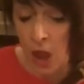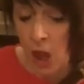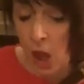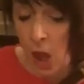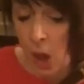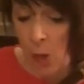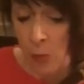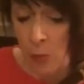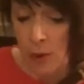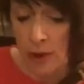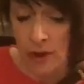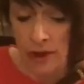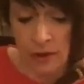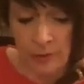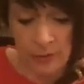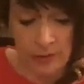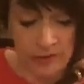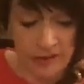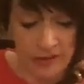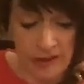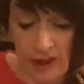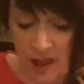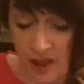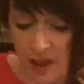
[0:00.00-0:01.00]
and when I
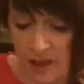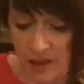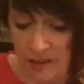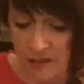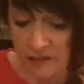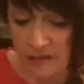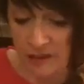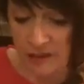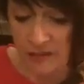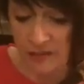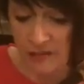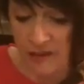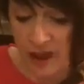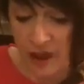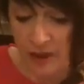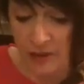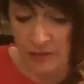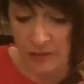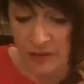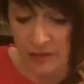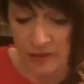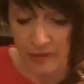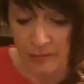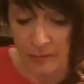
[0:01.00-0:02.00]
returned I found
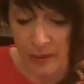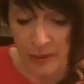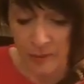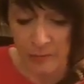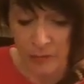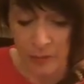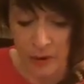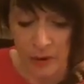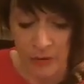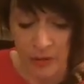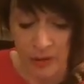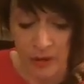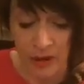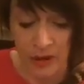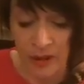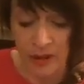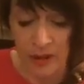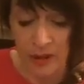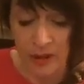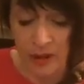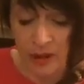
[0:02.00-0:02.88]
that my brother